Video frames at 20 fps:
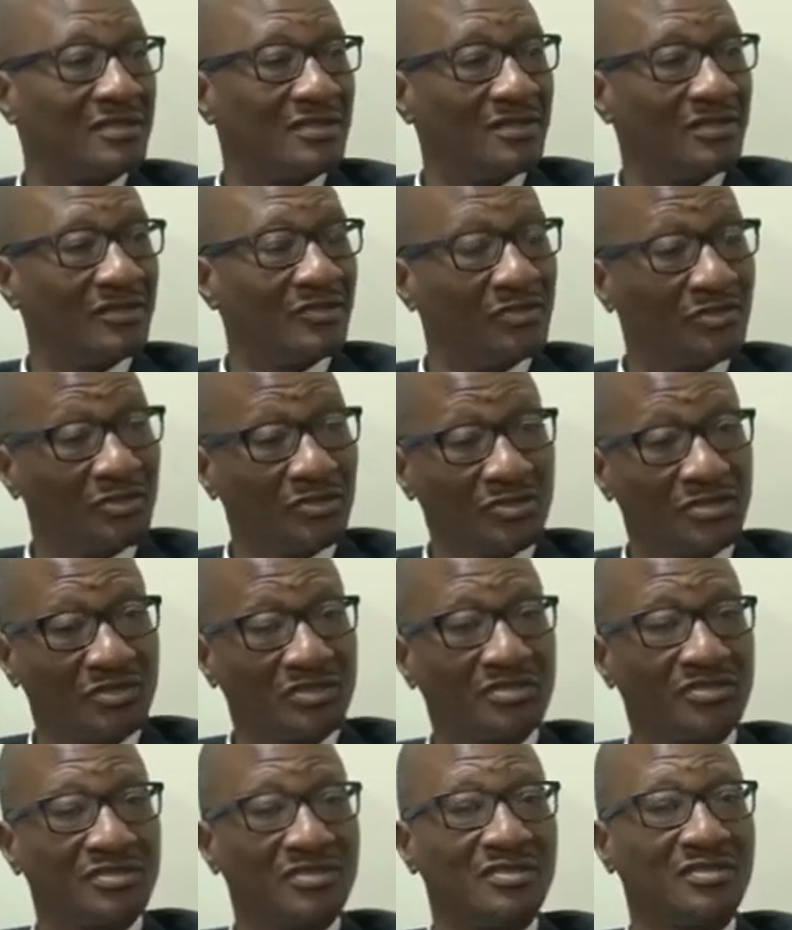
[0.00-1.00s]

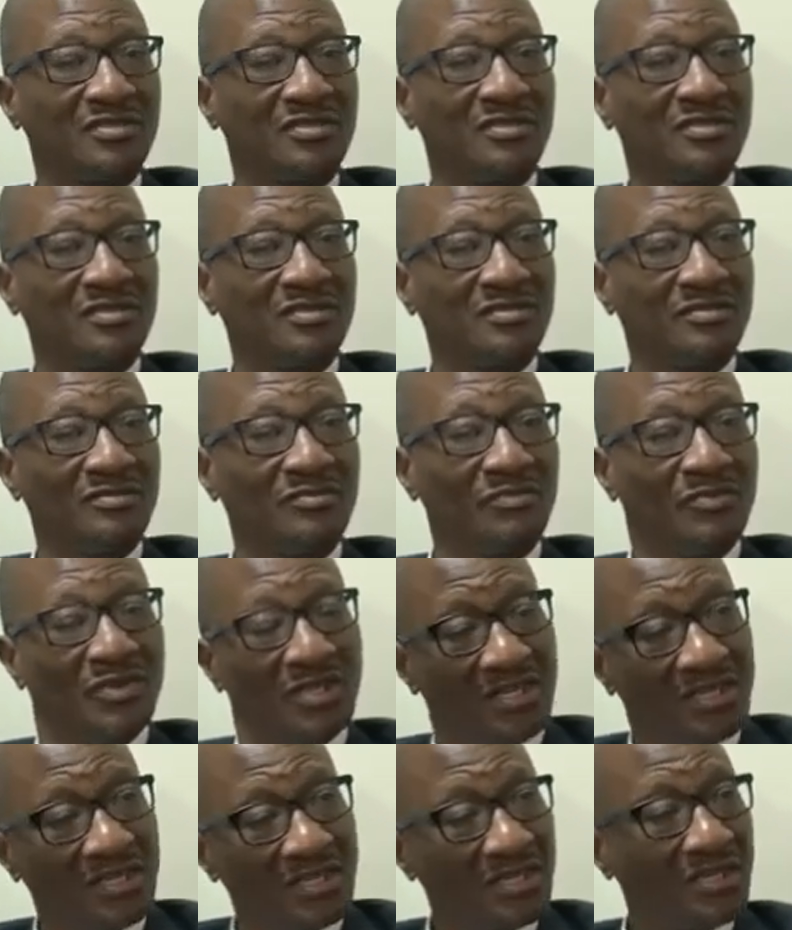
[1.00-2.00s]
levels in
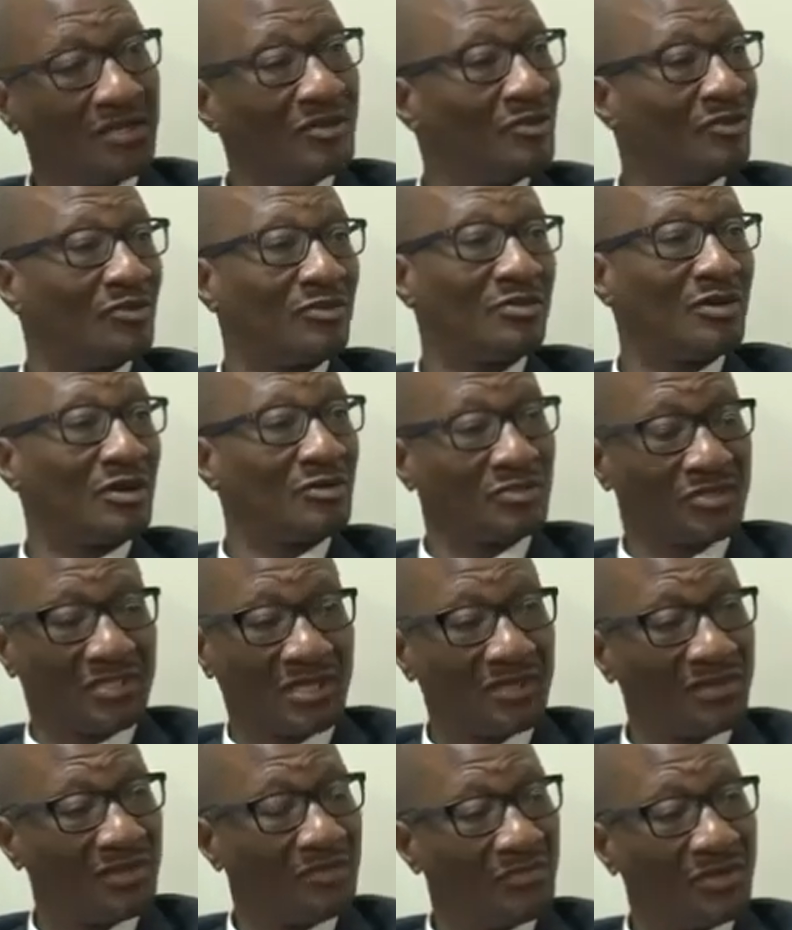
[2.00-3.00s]
media or
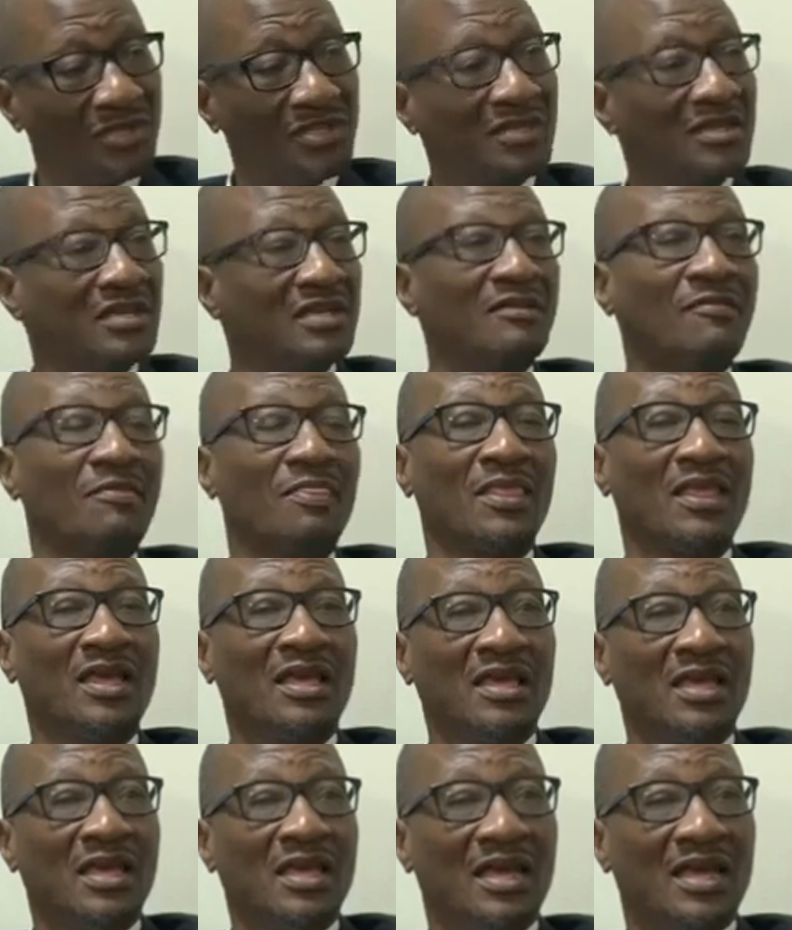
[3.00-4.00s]
outside the media,
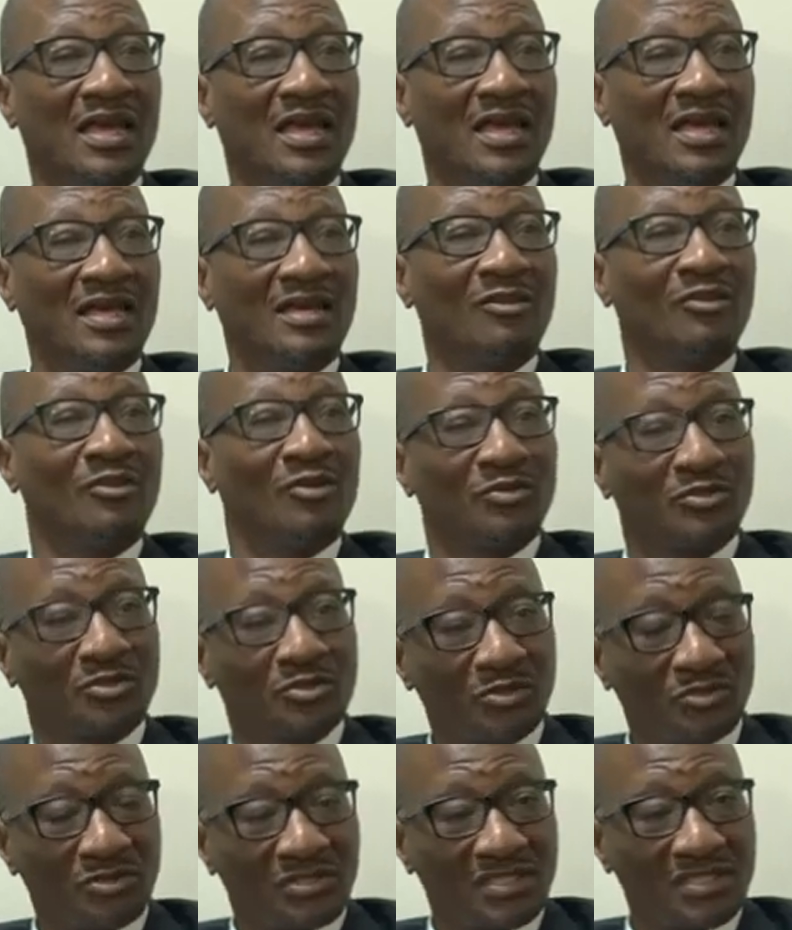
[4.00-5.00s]
and
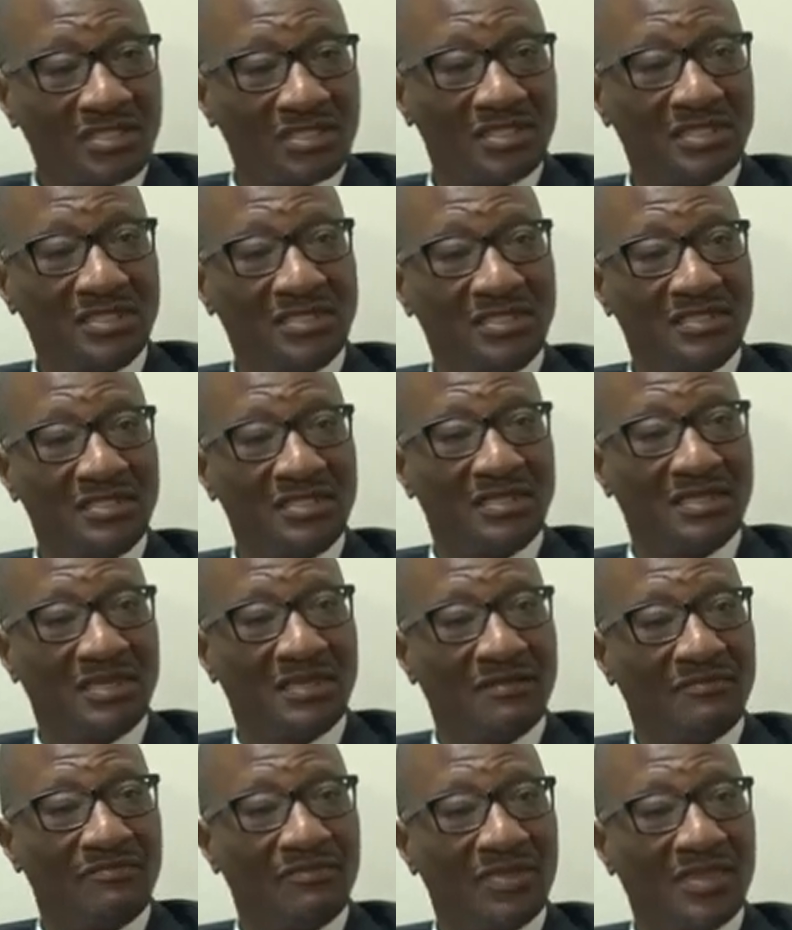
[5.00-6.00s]
also seen
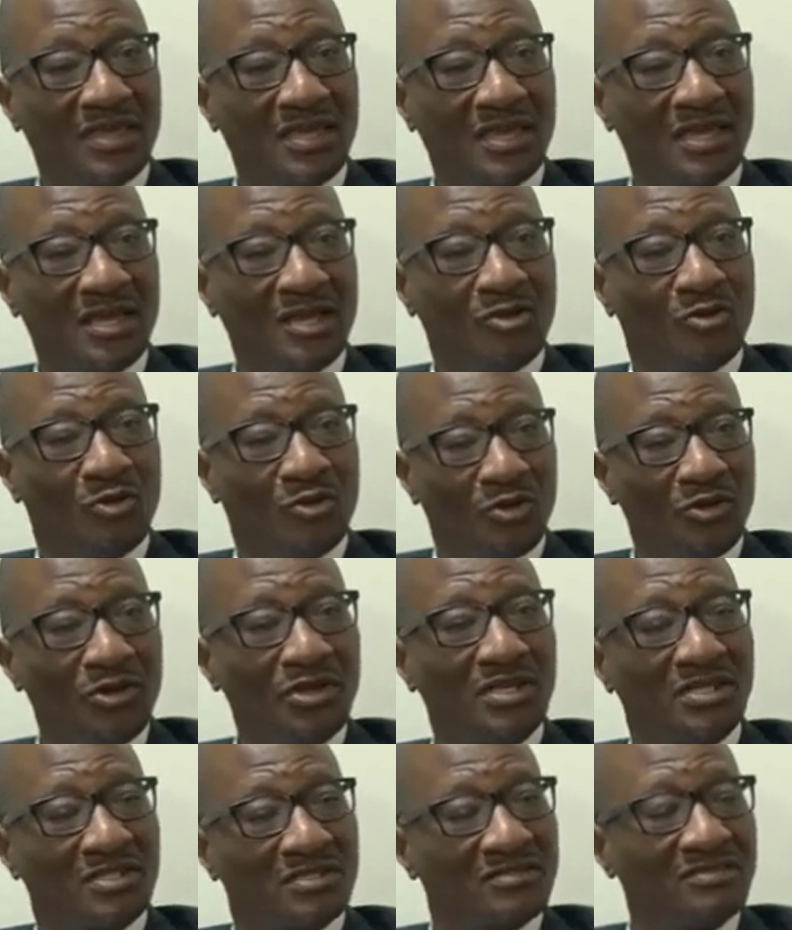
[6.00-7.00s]
a
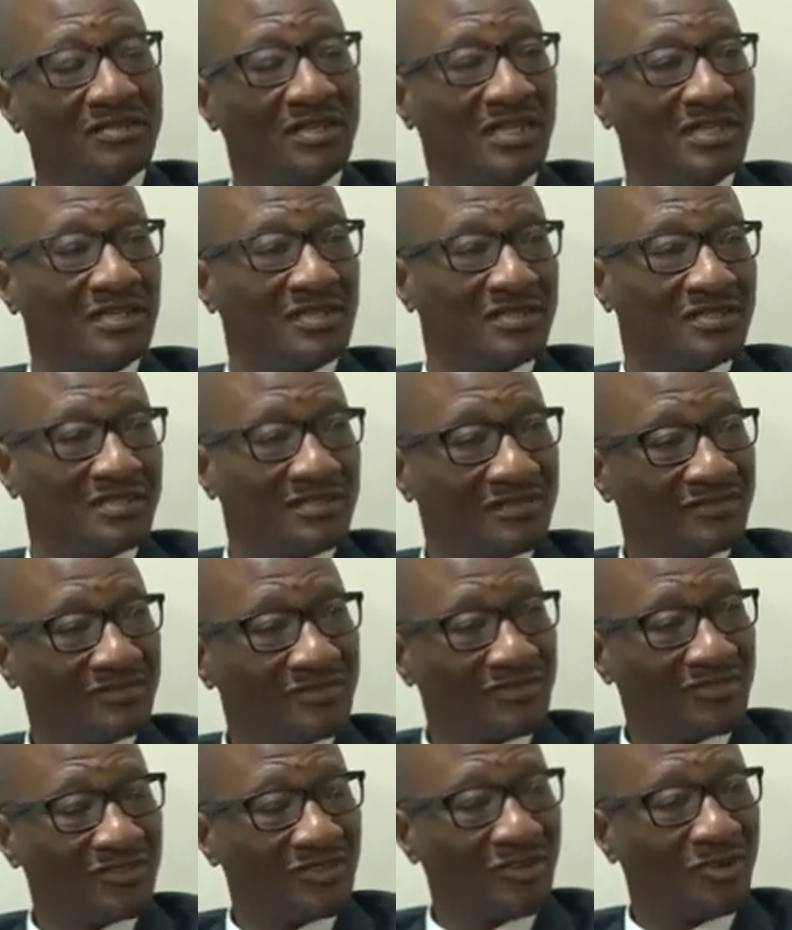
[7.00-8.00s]
growing trend
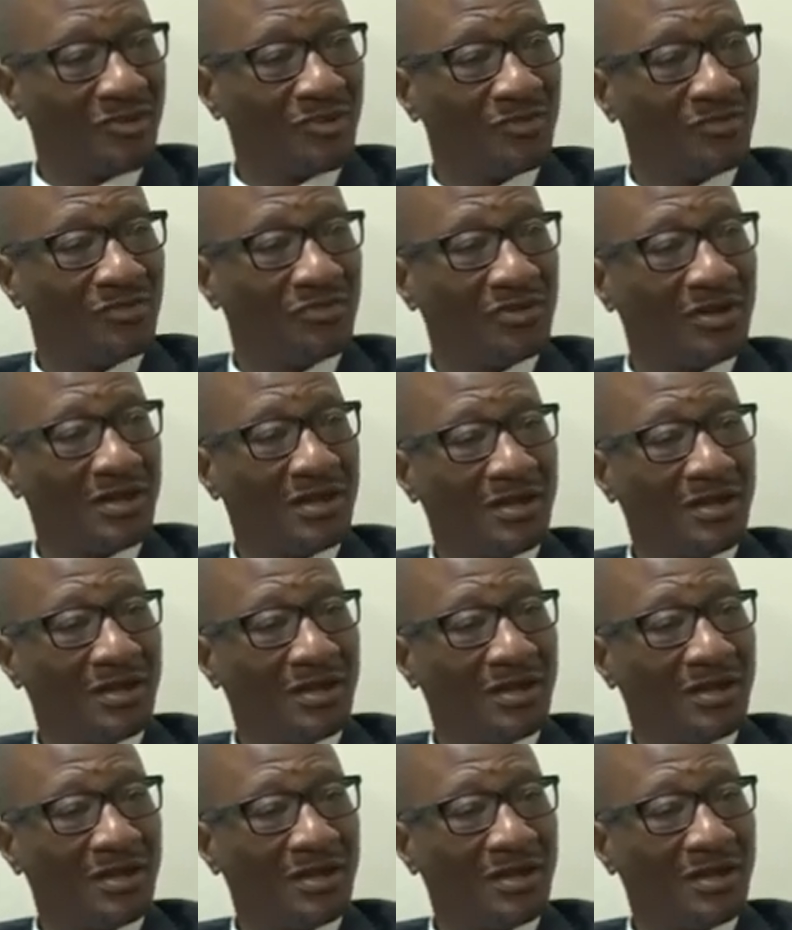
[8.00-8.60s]
of